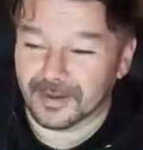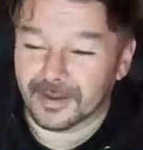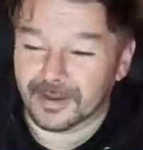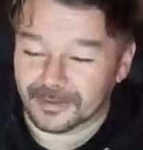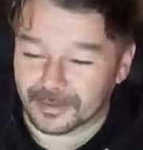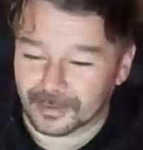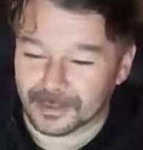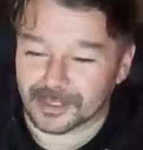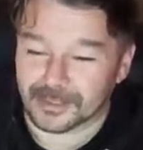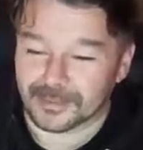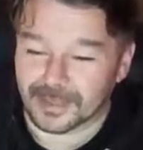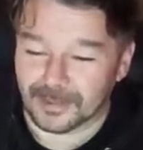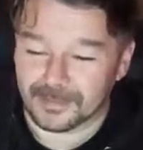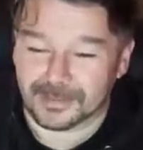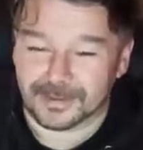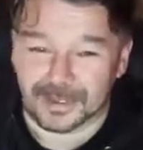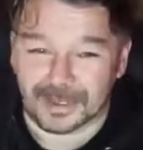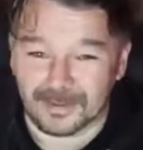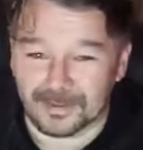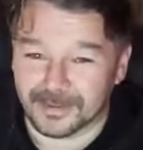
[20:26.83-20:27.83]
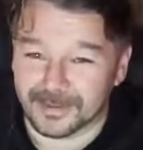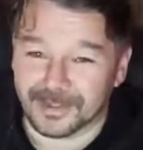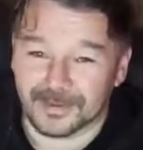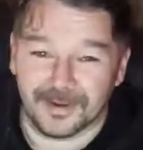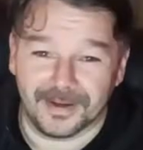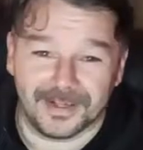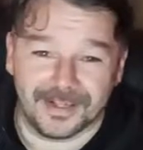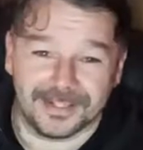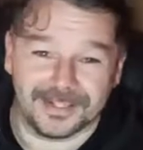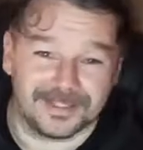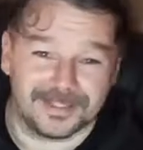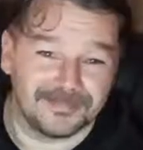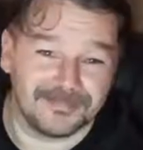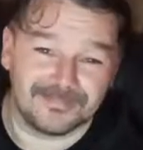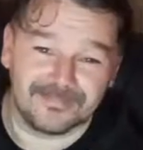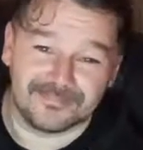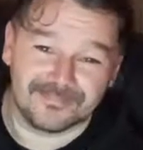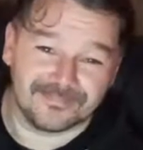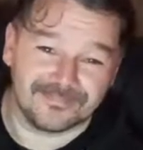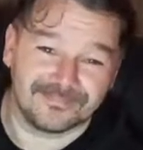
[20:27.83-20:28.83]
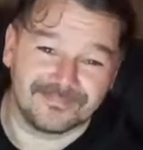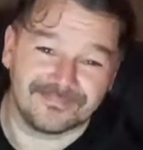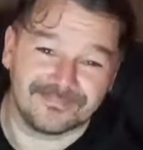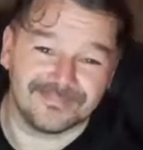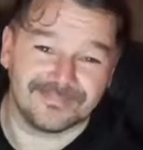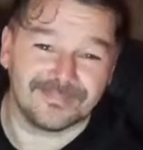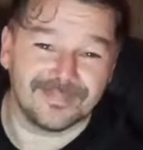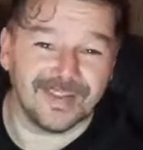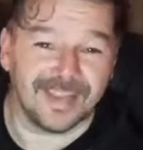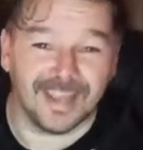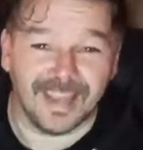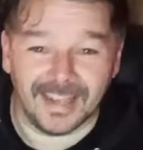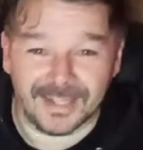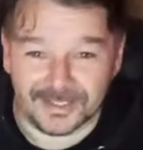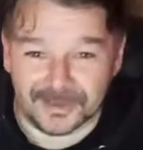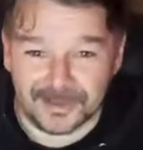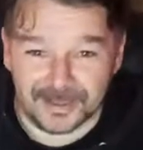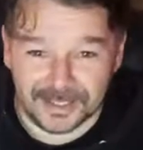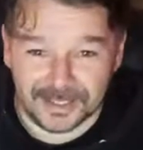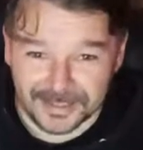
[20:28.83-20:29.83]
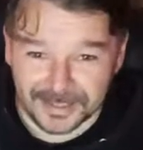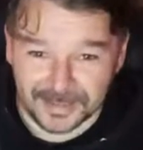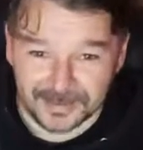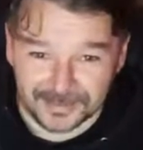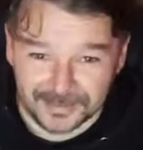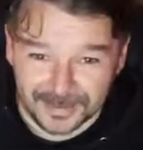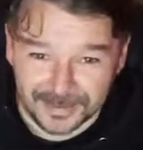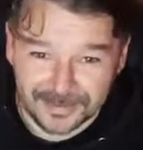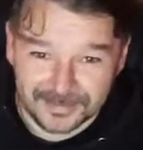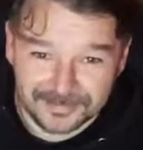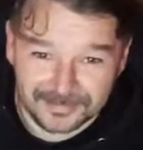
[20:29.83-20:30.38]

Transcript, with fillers: thirst traps there, but no, it is enjoy yourself, right?